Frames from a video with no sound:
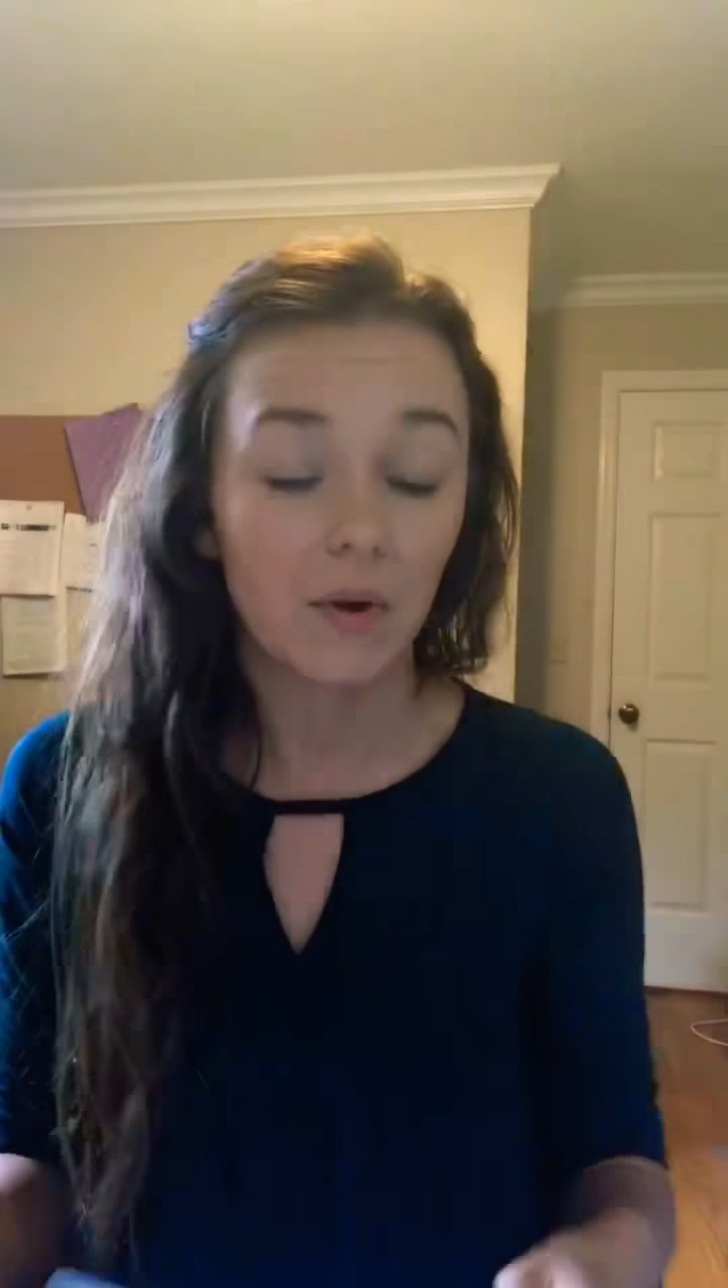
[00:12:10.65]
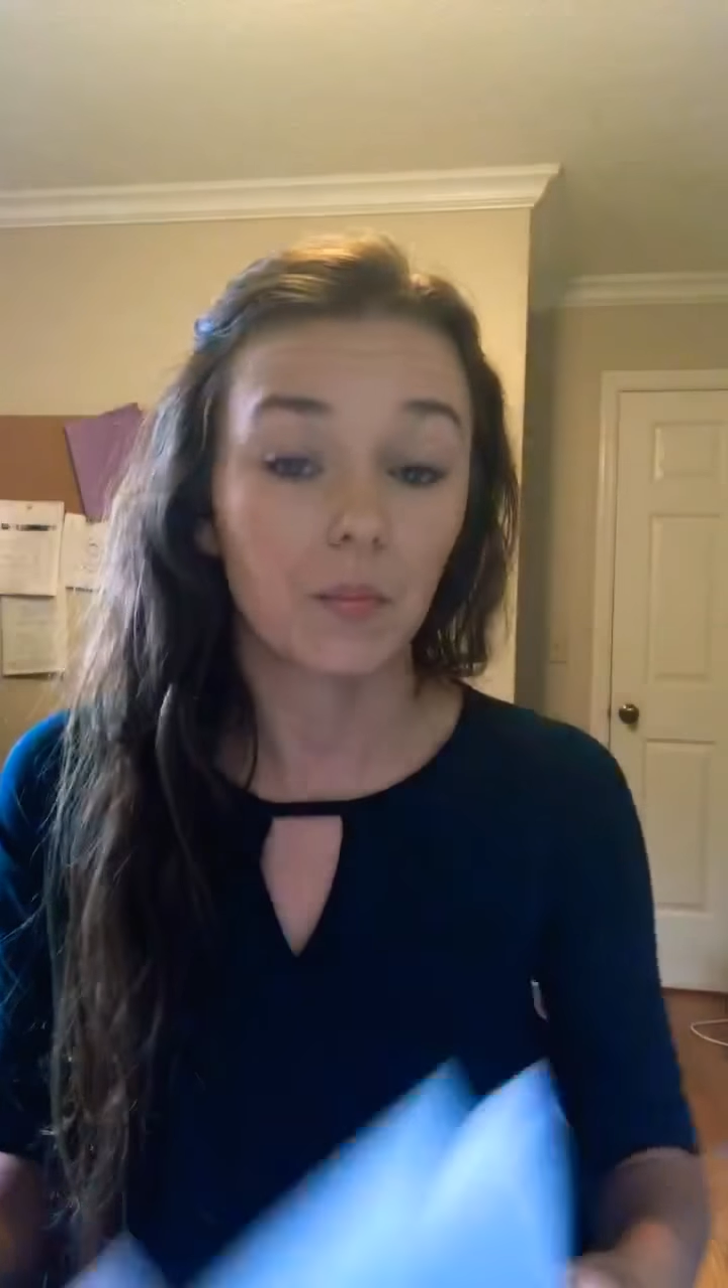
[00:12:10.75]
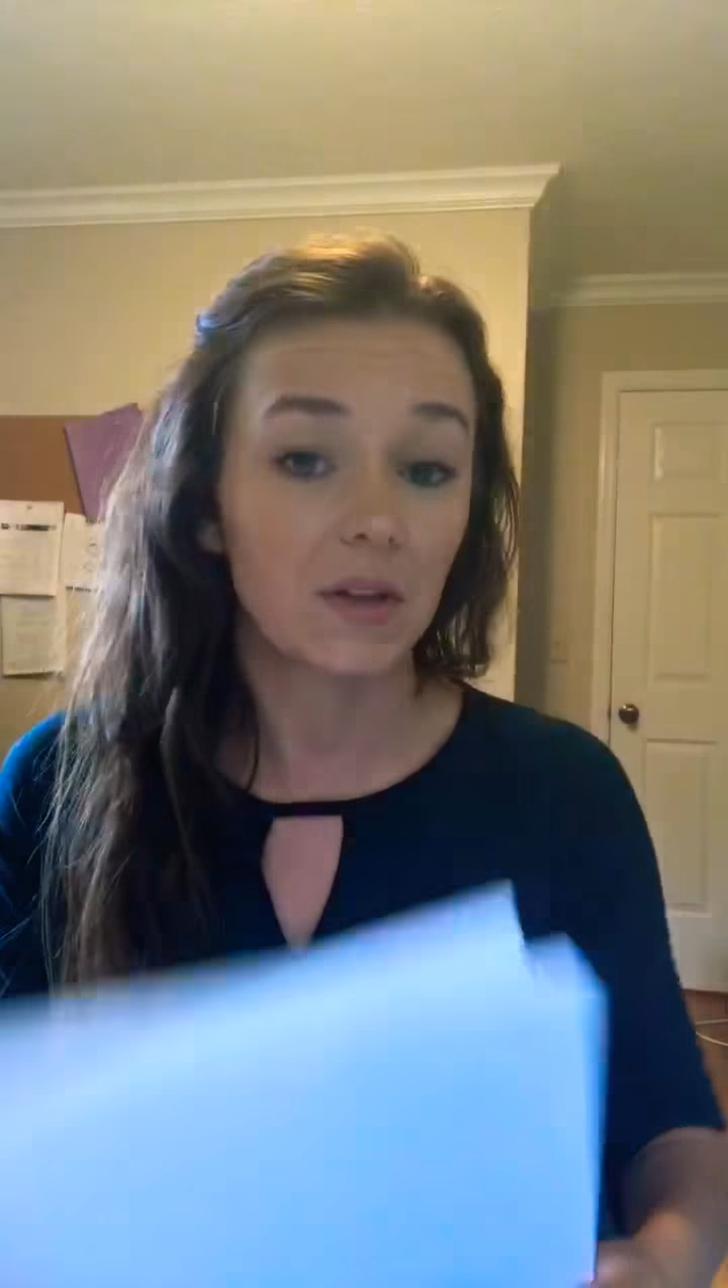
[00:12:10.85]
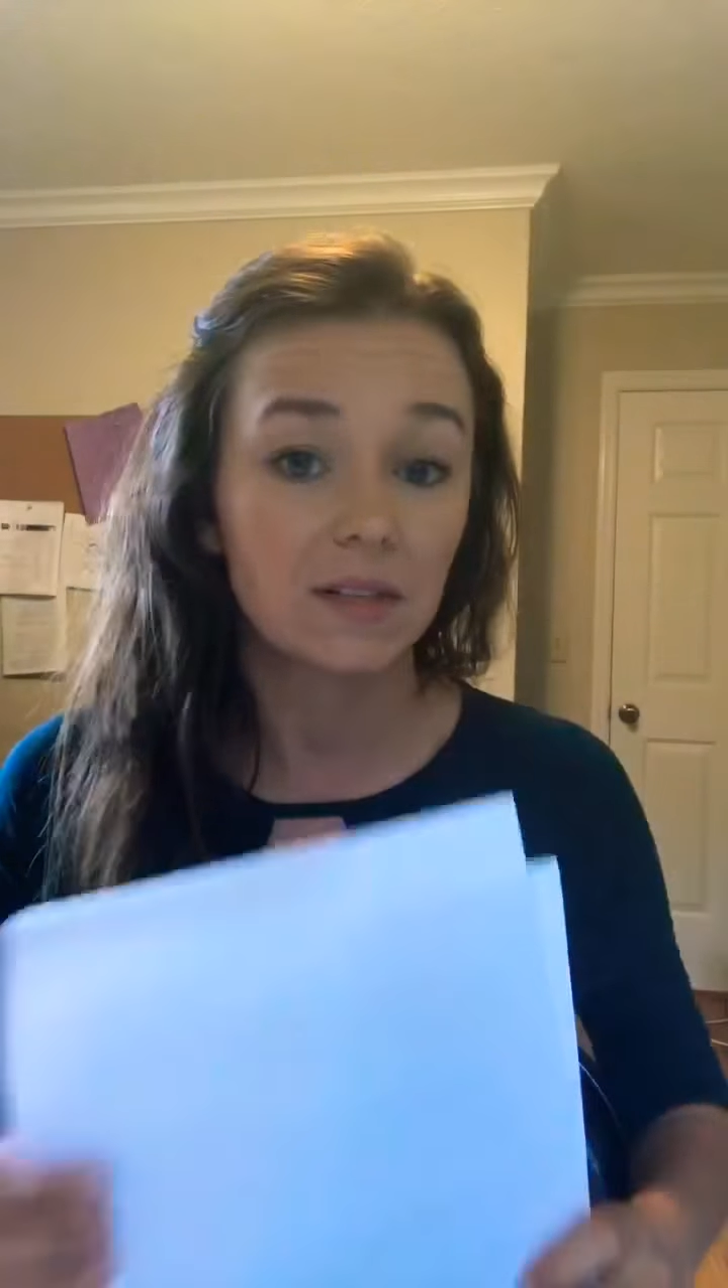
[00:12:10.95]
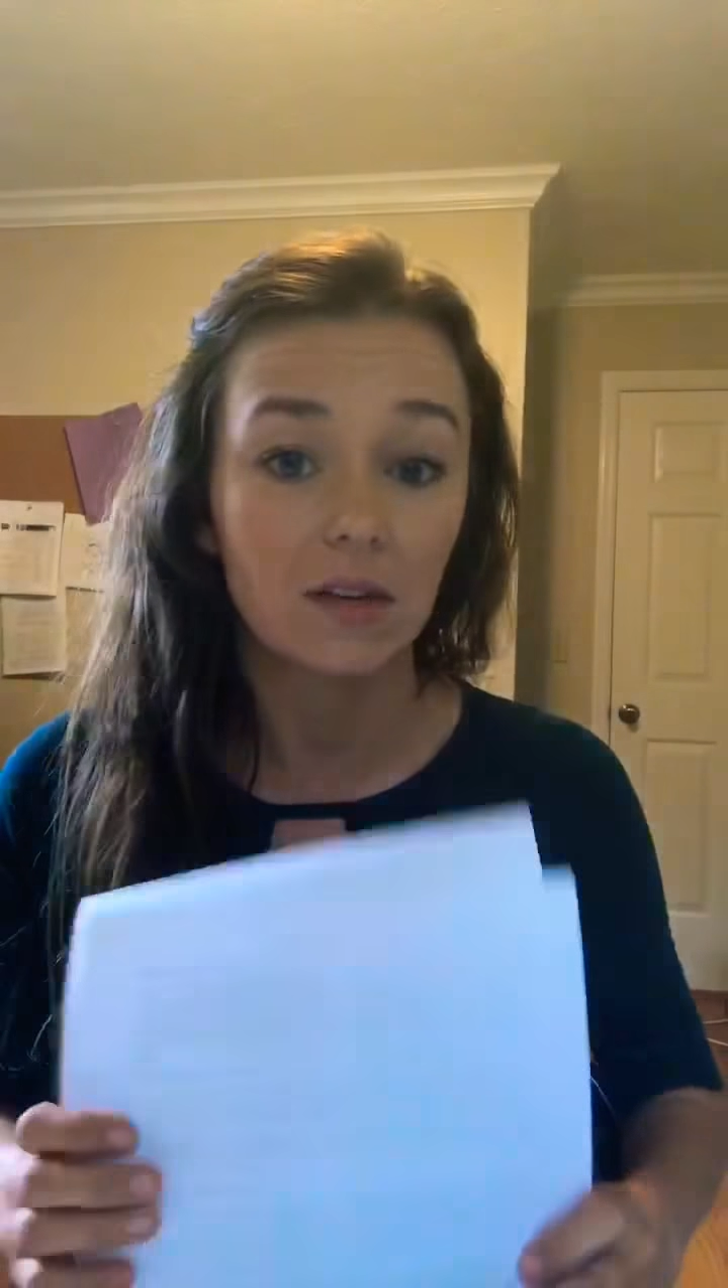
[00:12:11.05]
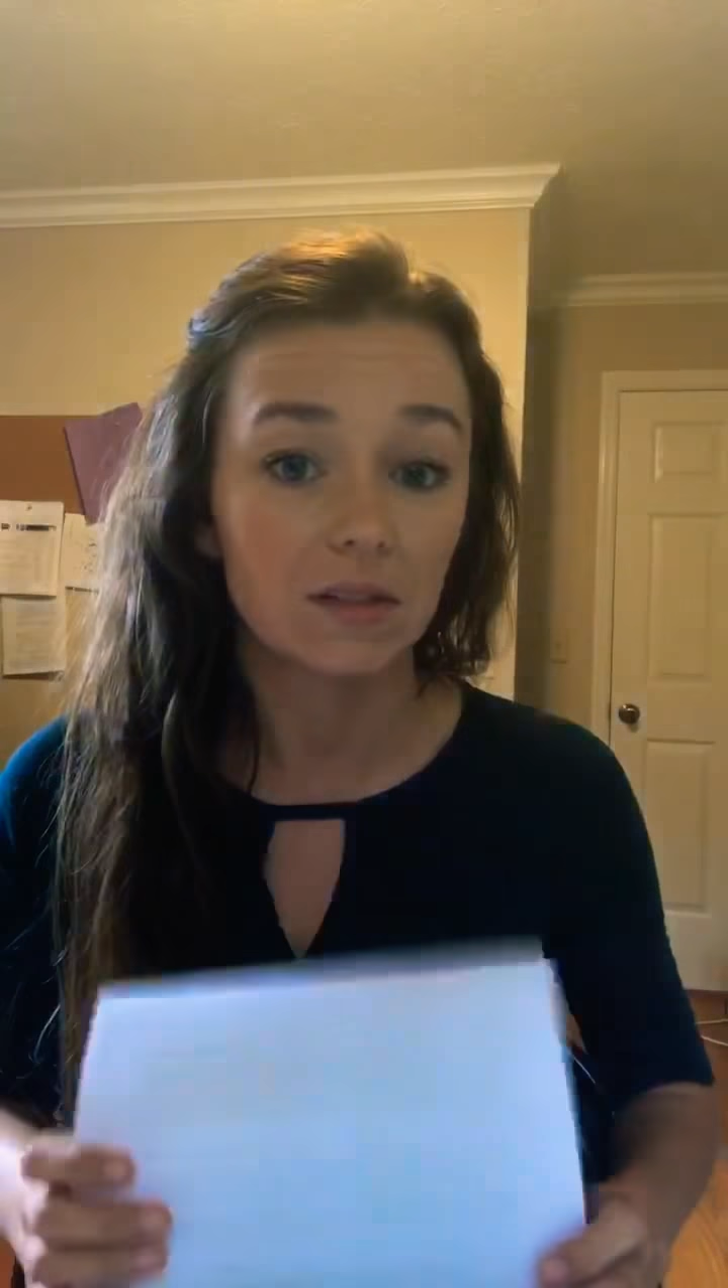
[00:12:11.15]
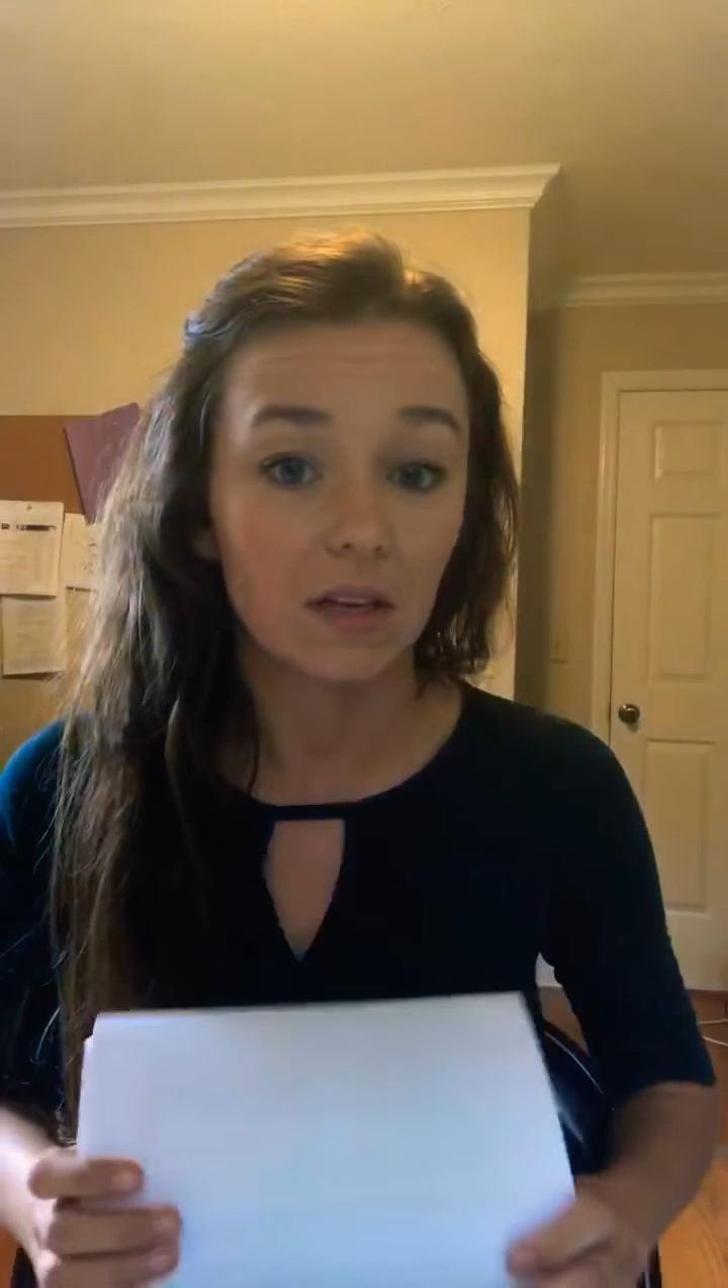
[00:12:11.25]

red blood cells